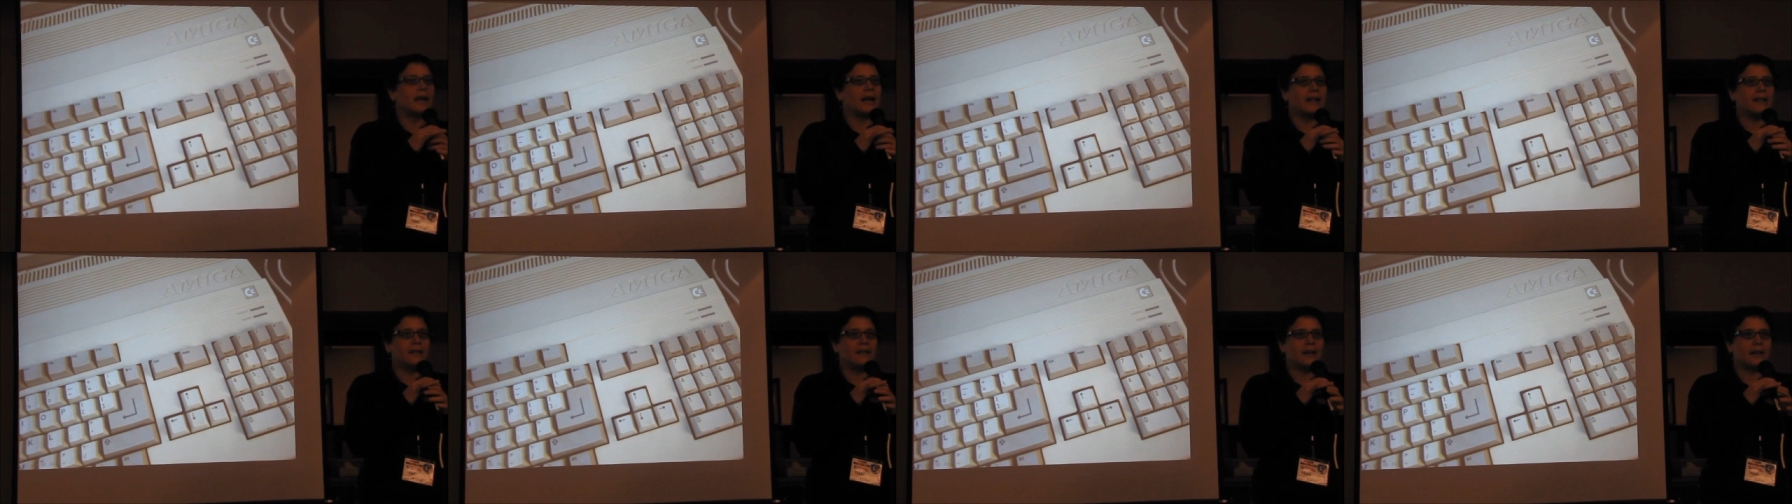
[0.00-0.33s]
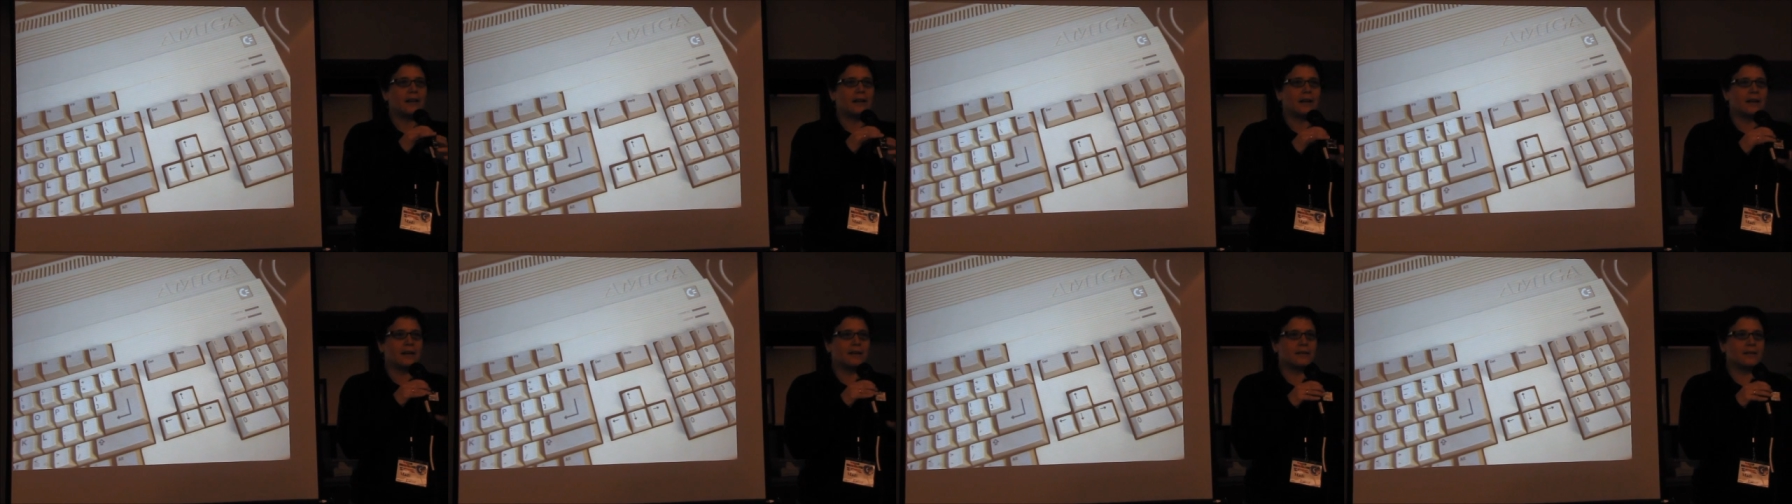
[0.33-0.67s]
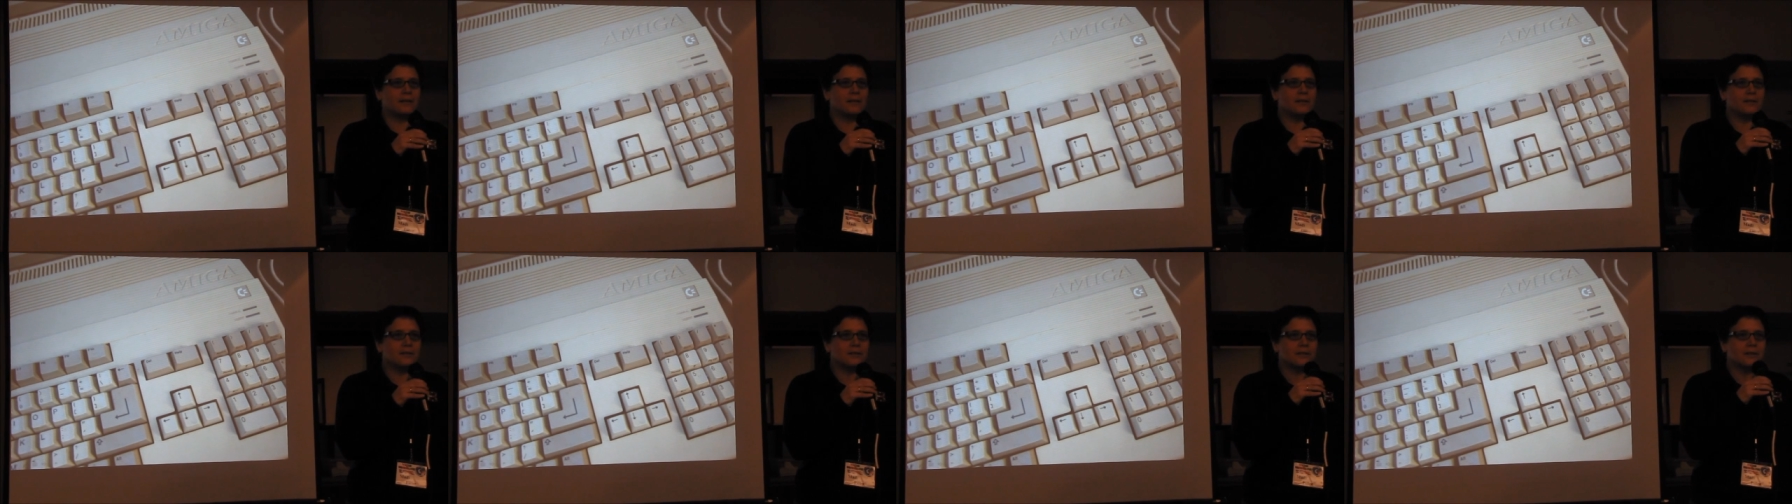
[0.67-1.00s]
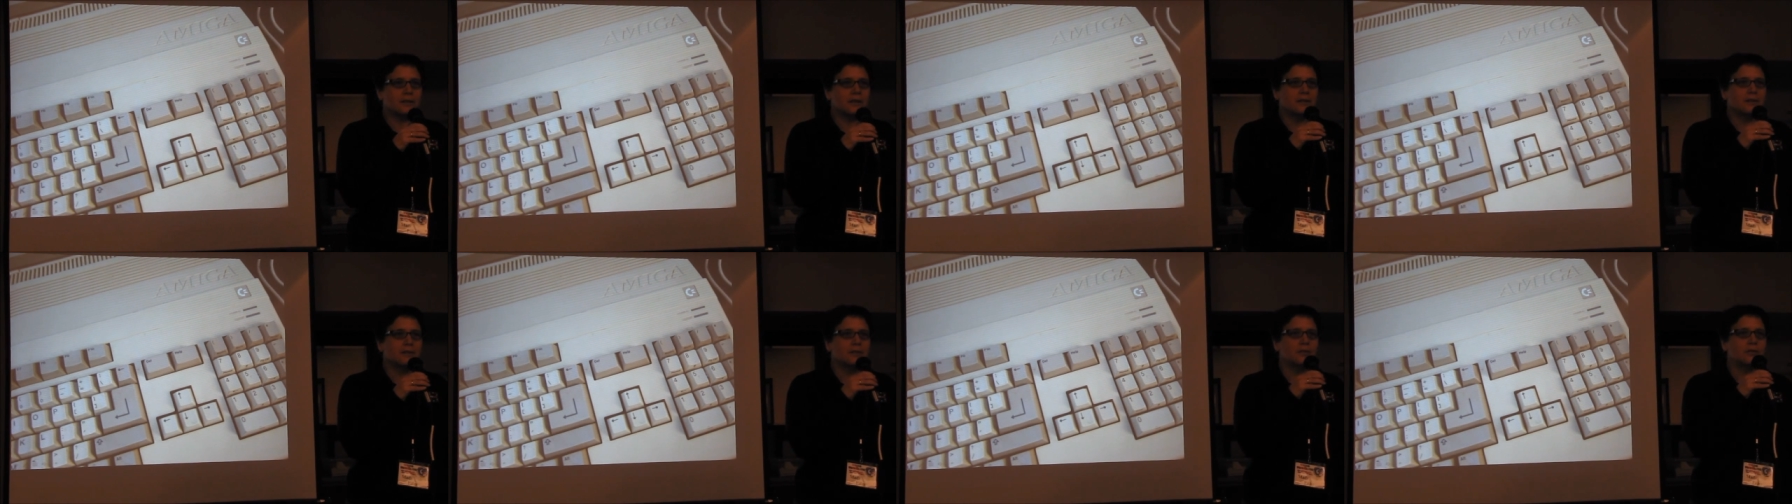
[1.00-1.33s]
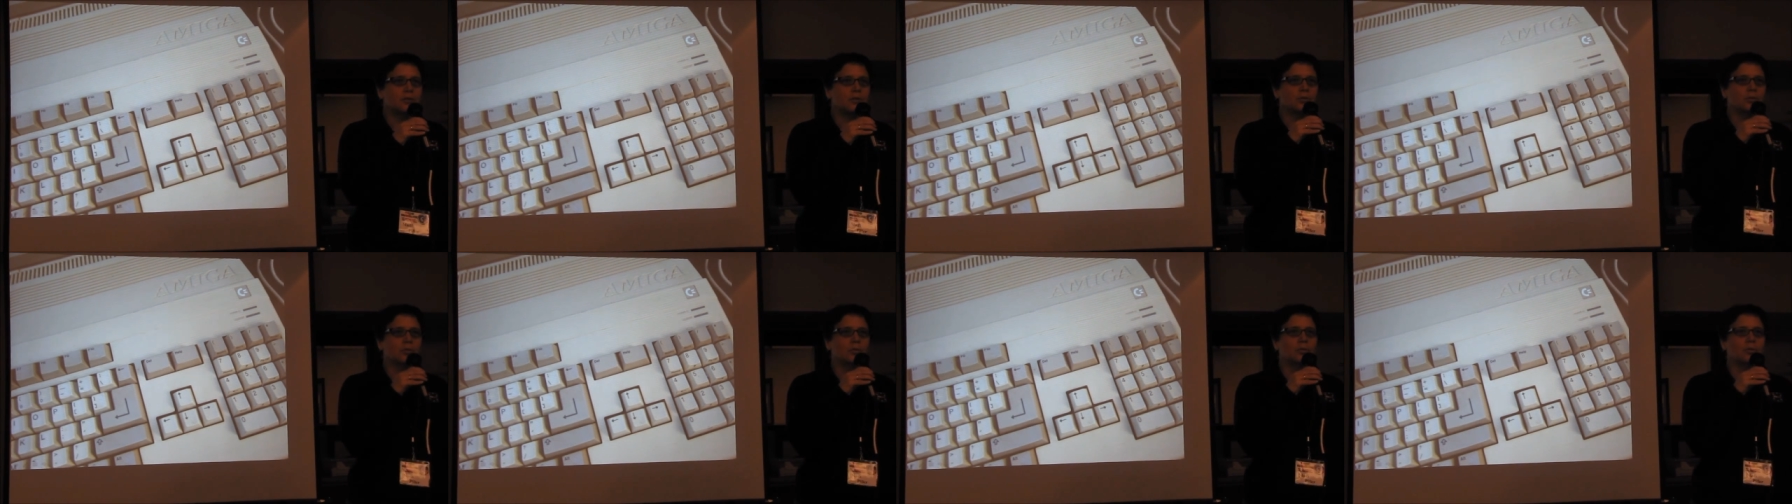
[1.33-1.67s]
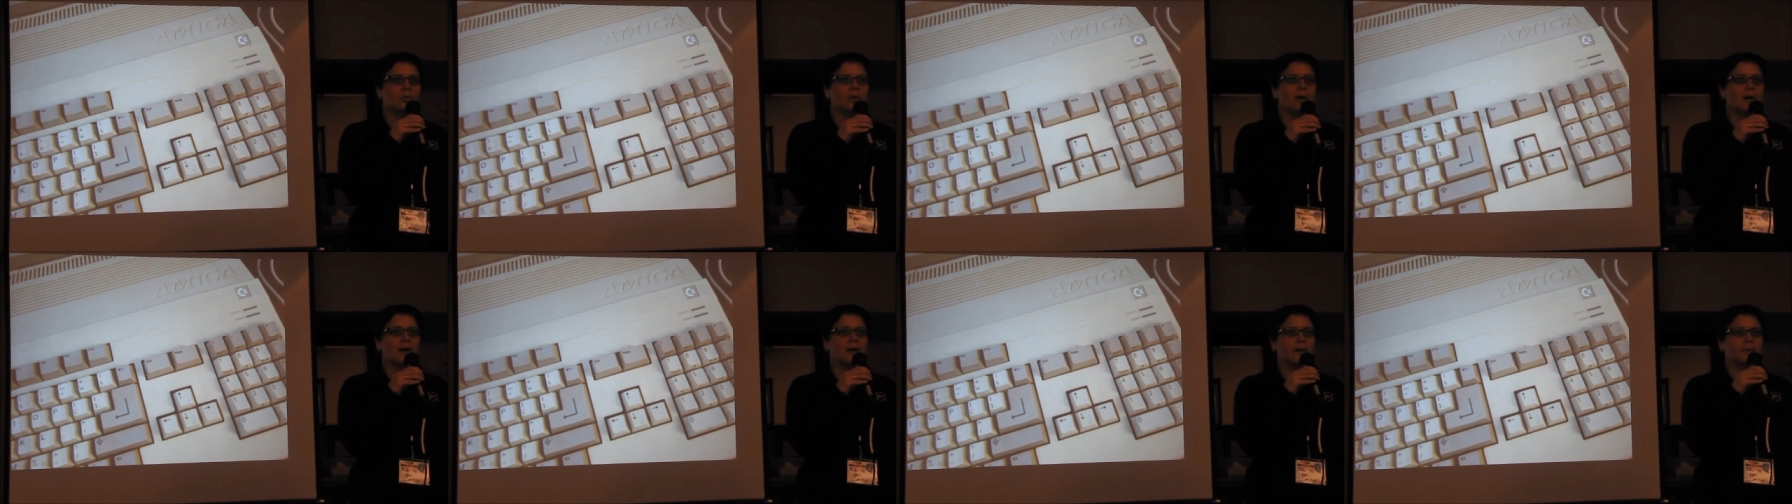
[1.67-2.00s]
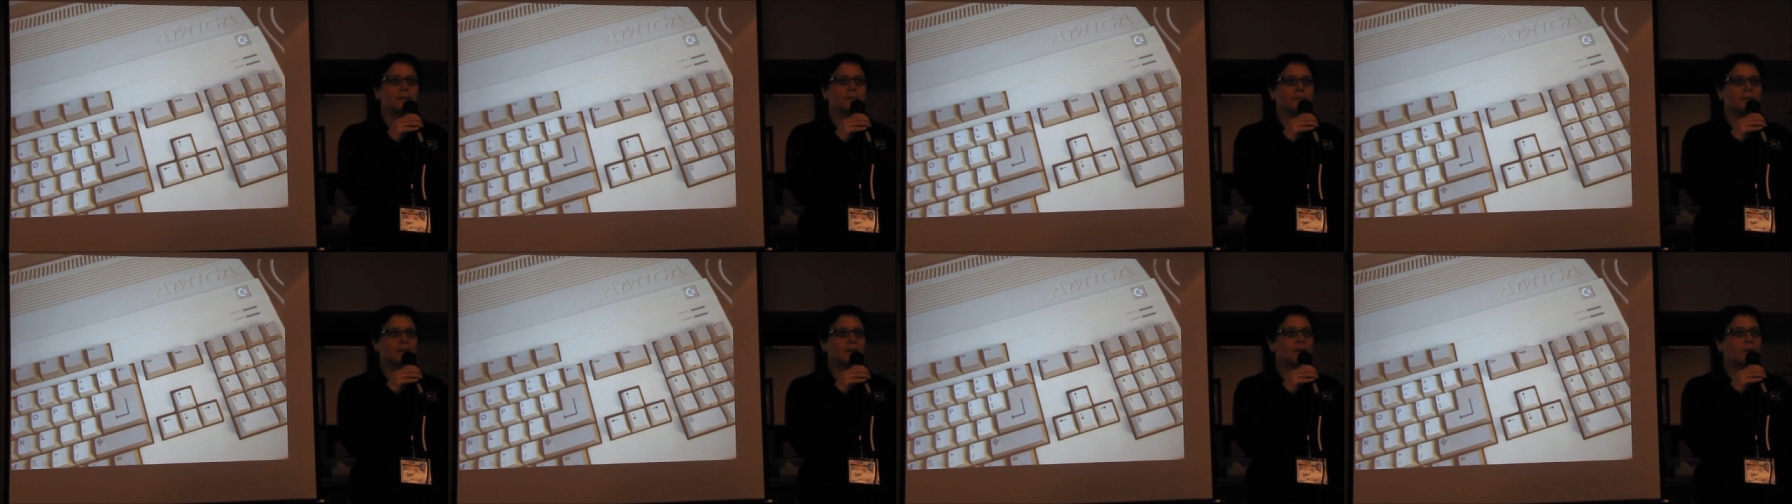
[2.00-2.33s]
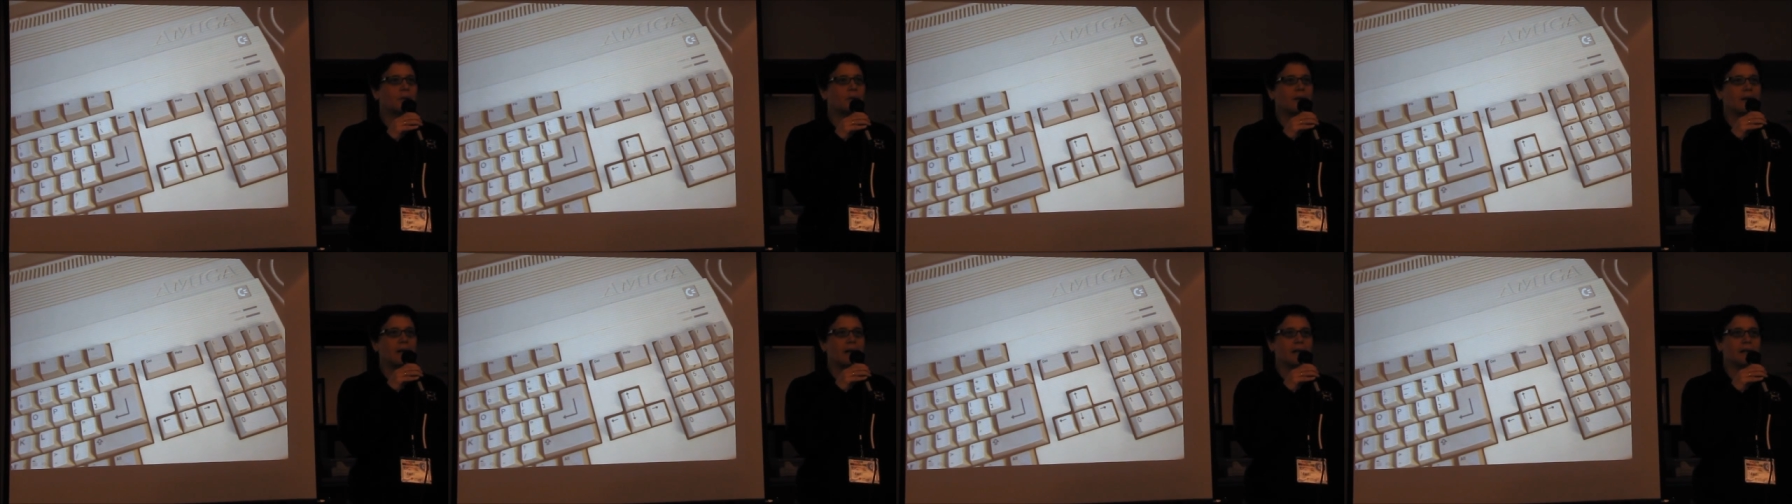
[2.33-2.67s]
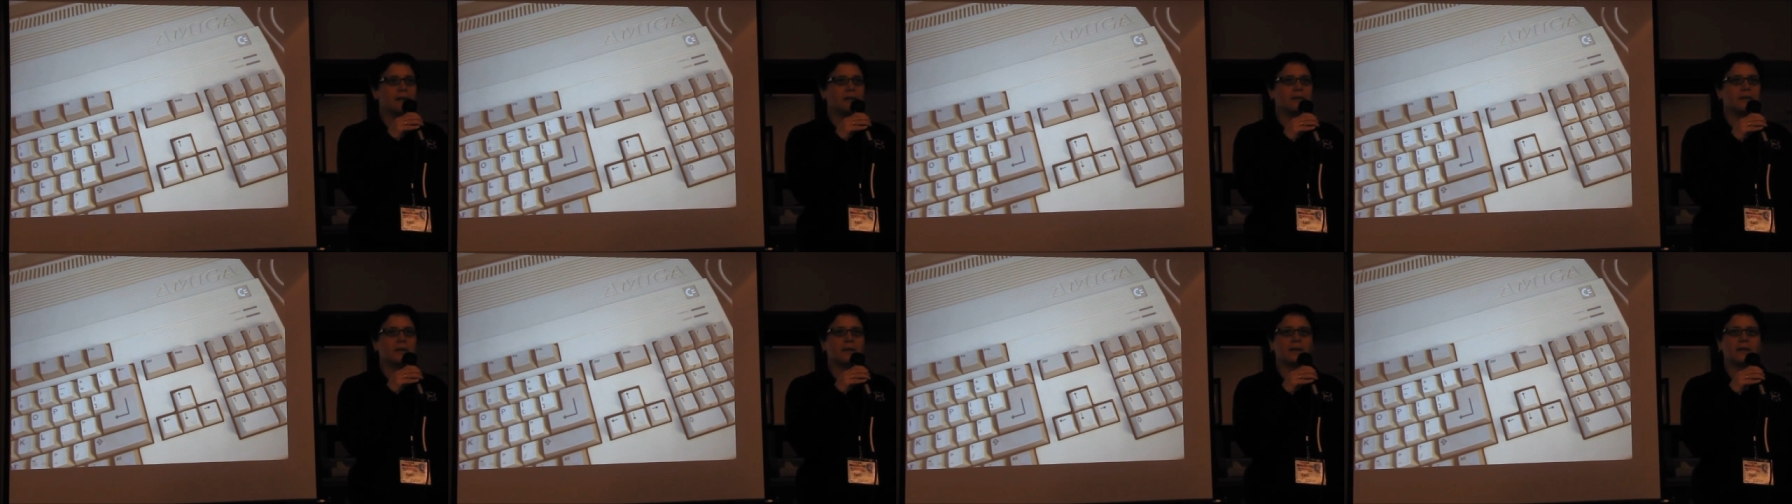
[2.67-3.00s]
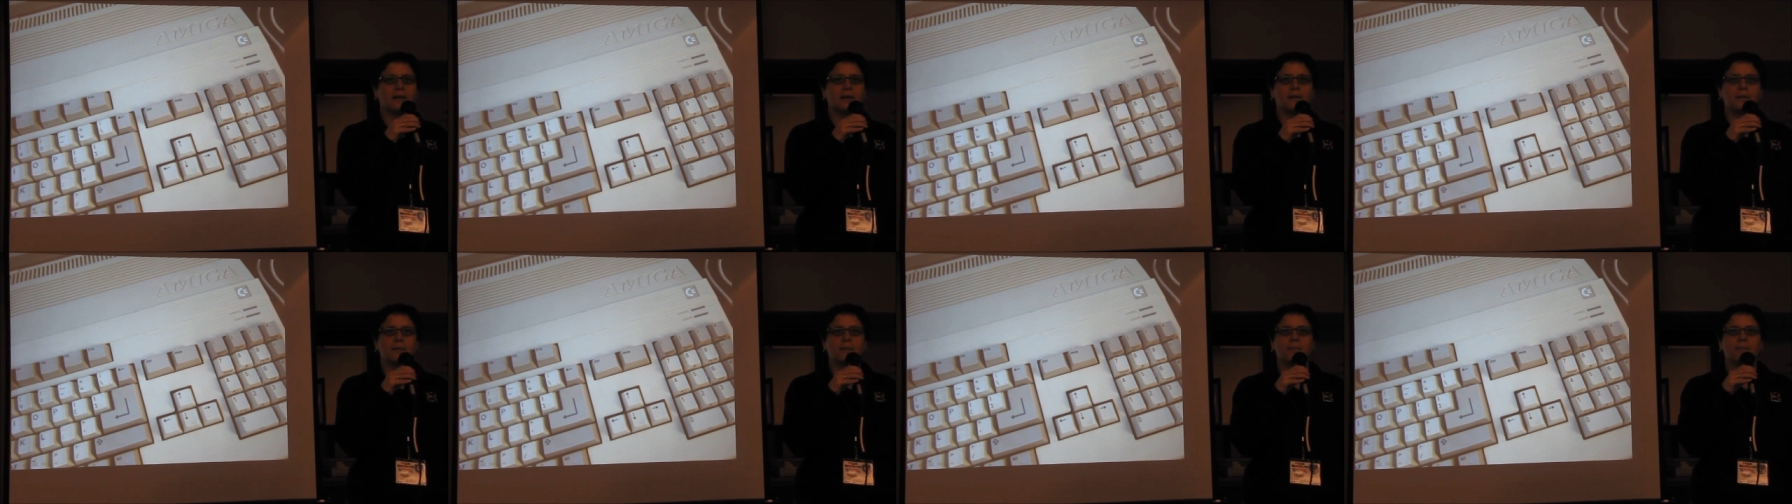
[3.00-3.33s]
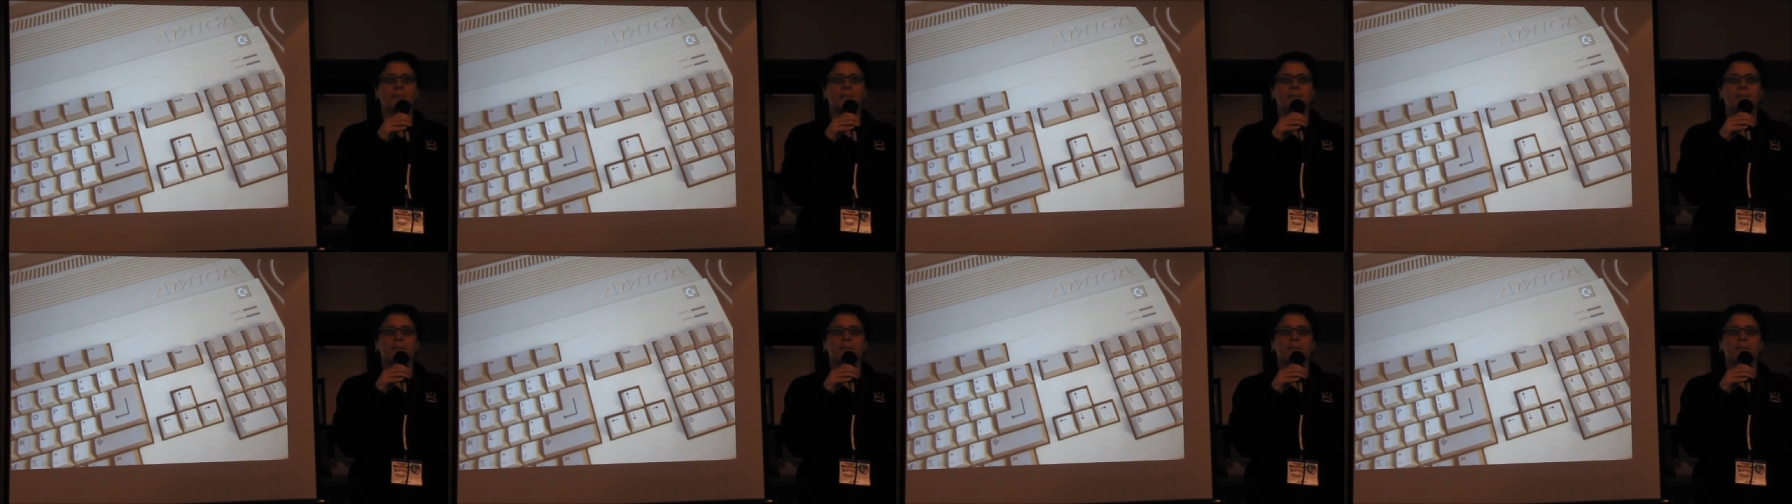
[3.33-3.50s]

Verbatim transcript: Canadian artists, to um, create uh,